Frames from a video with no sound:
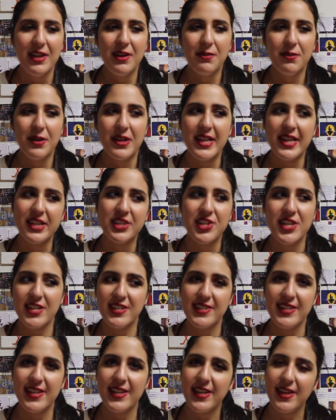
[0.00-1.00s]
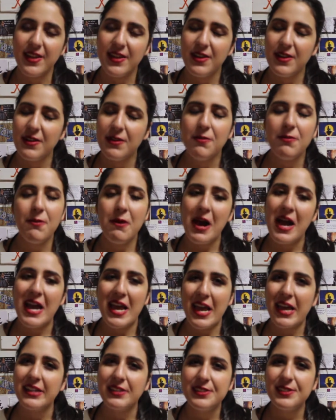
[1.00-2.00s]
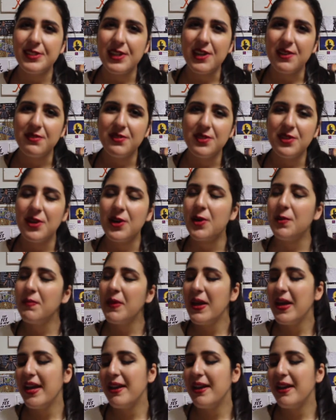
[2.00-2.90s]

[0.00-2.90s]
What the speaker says: really cheesy YA stuff, you know,